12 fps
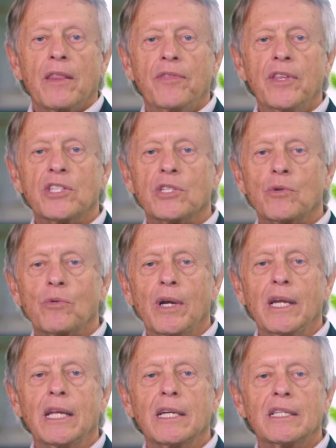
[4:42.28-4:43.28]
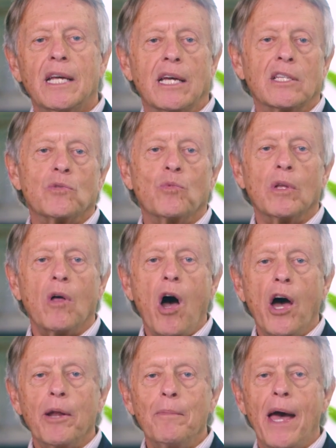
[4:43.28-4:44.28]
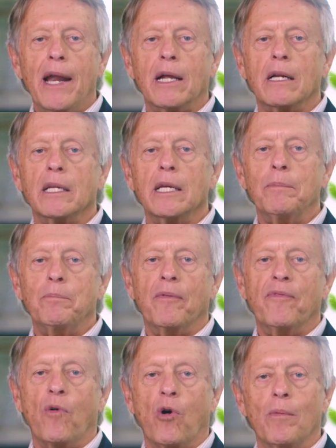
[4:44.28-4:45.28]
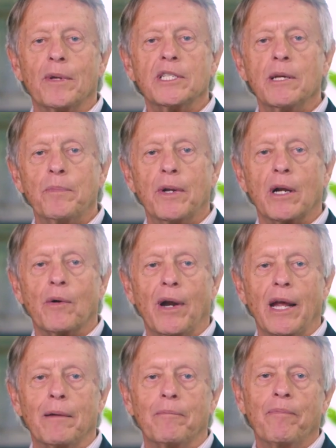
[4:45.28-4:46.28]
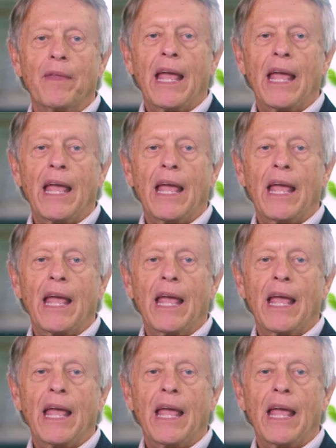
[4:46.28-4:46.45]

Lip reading: This screening test will automatically perform a tympanogram